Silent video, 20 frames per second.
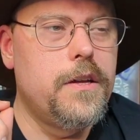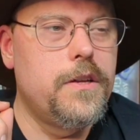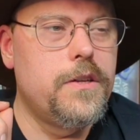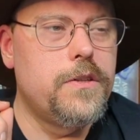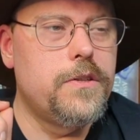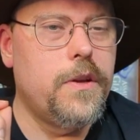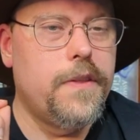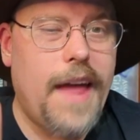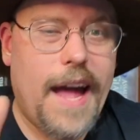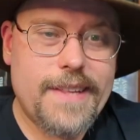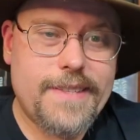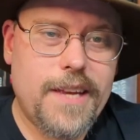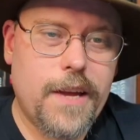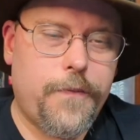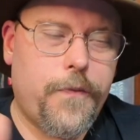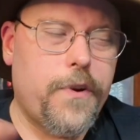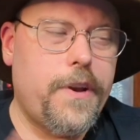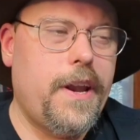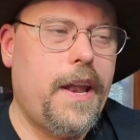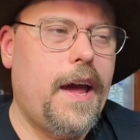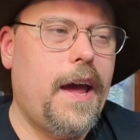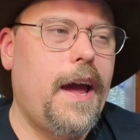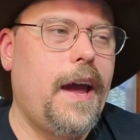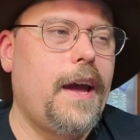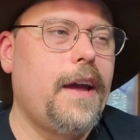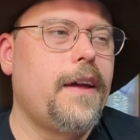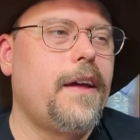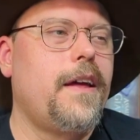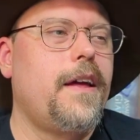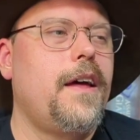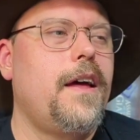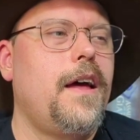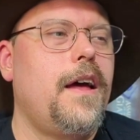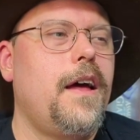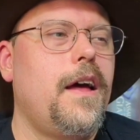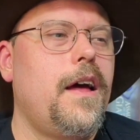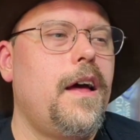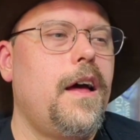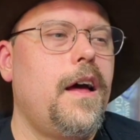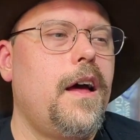So that's it for today.
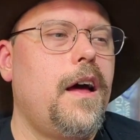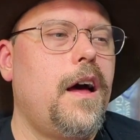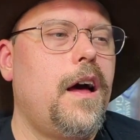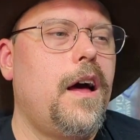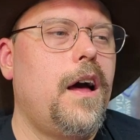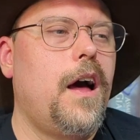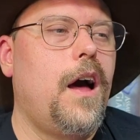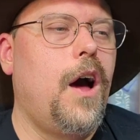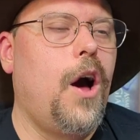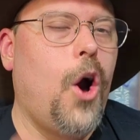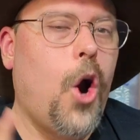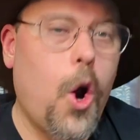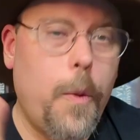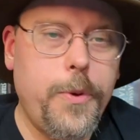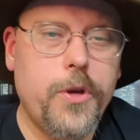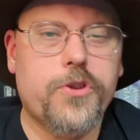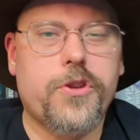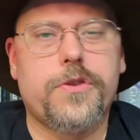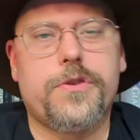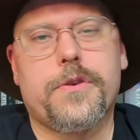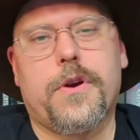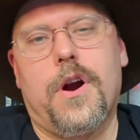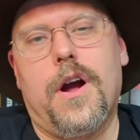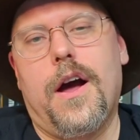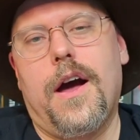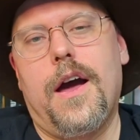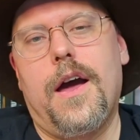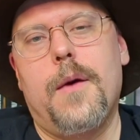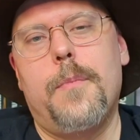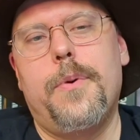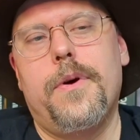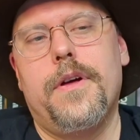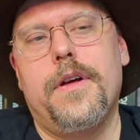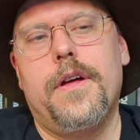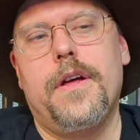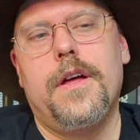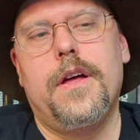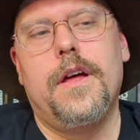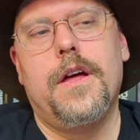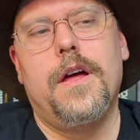Hope you subscribe.
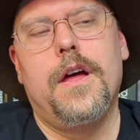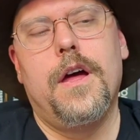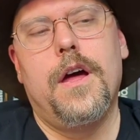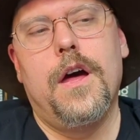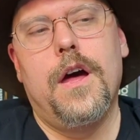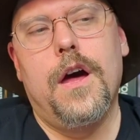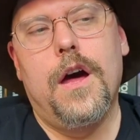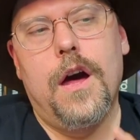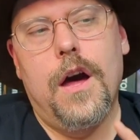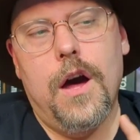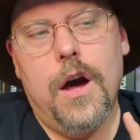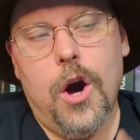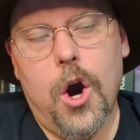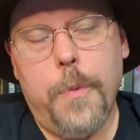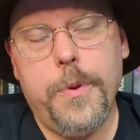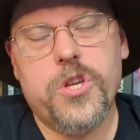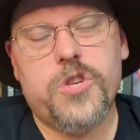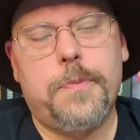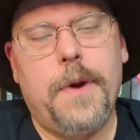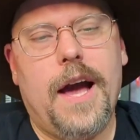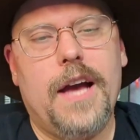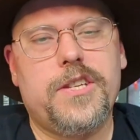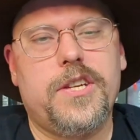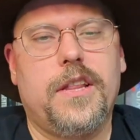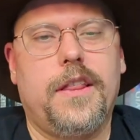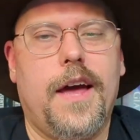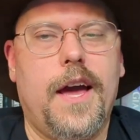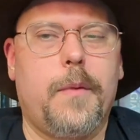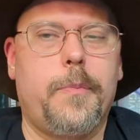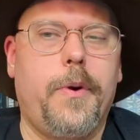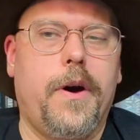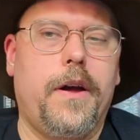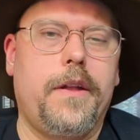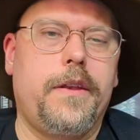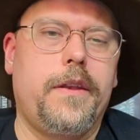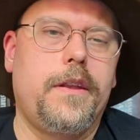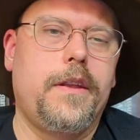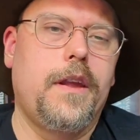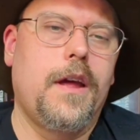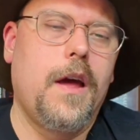Hope you smash the like
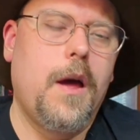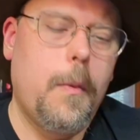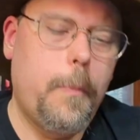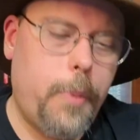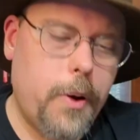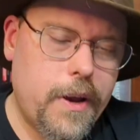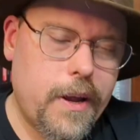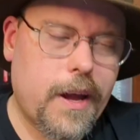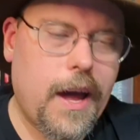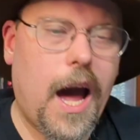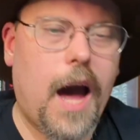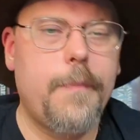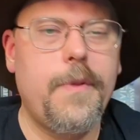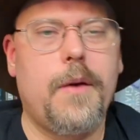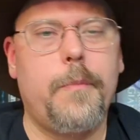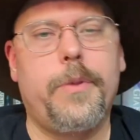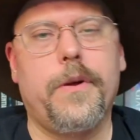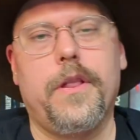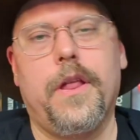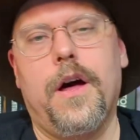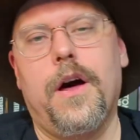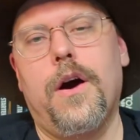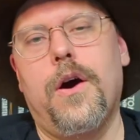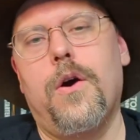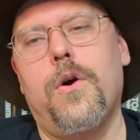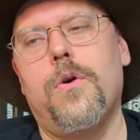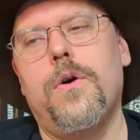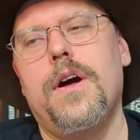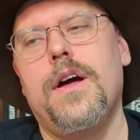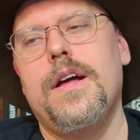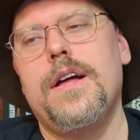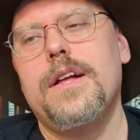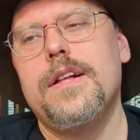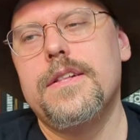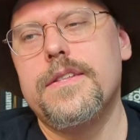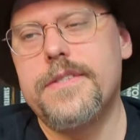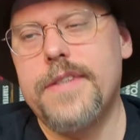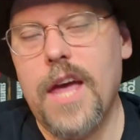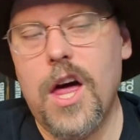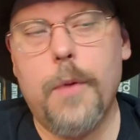button. Put a comment below.
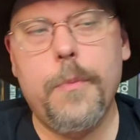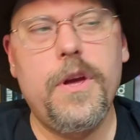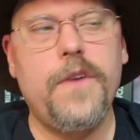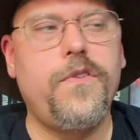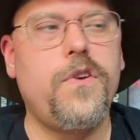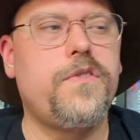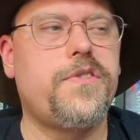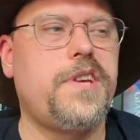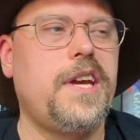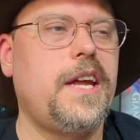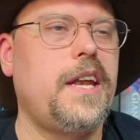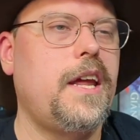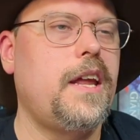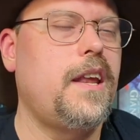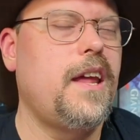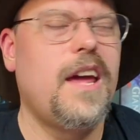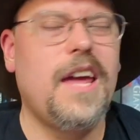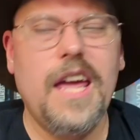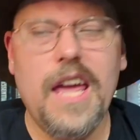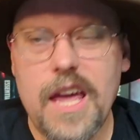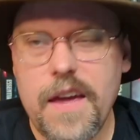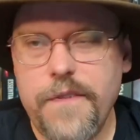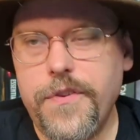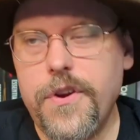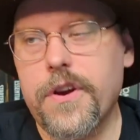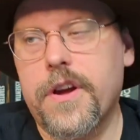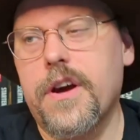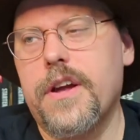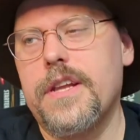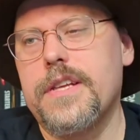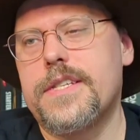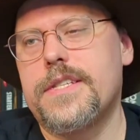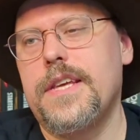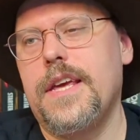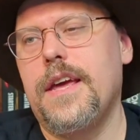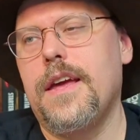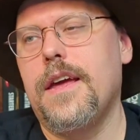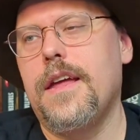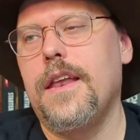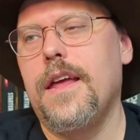Tell me if you've seen it, if you're going to
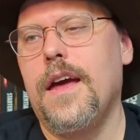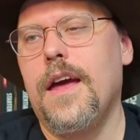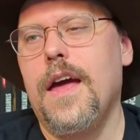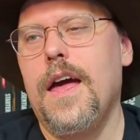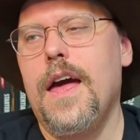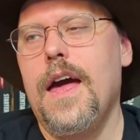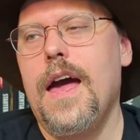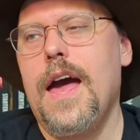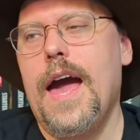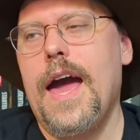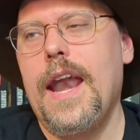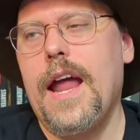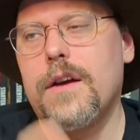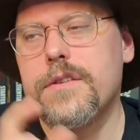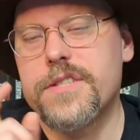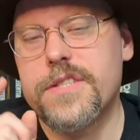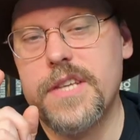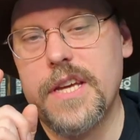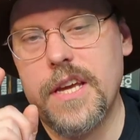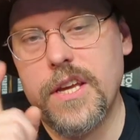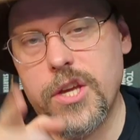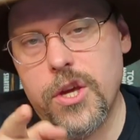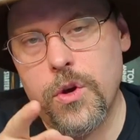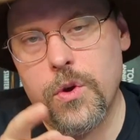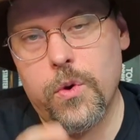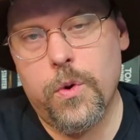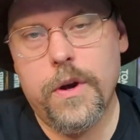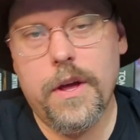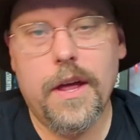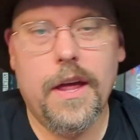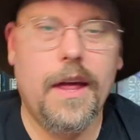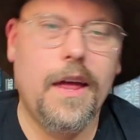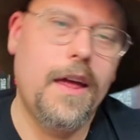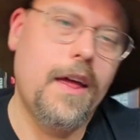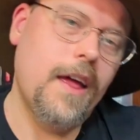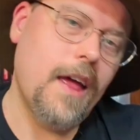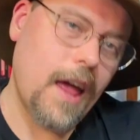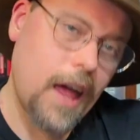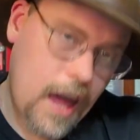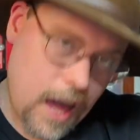see it. And I'll see you
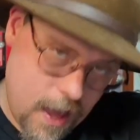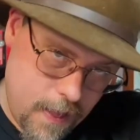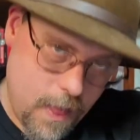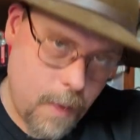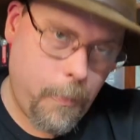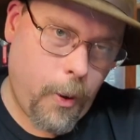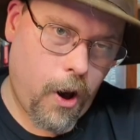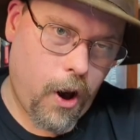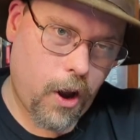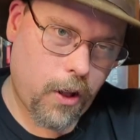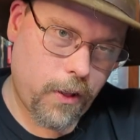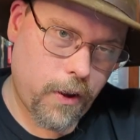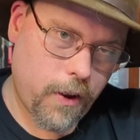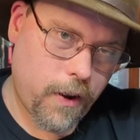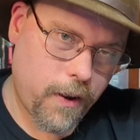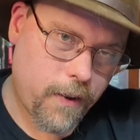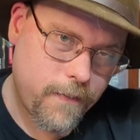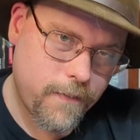in the parlor.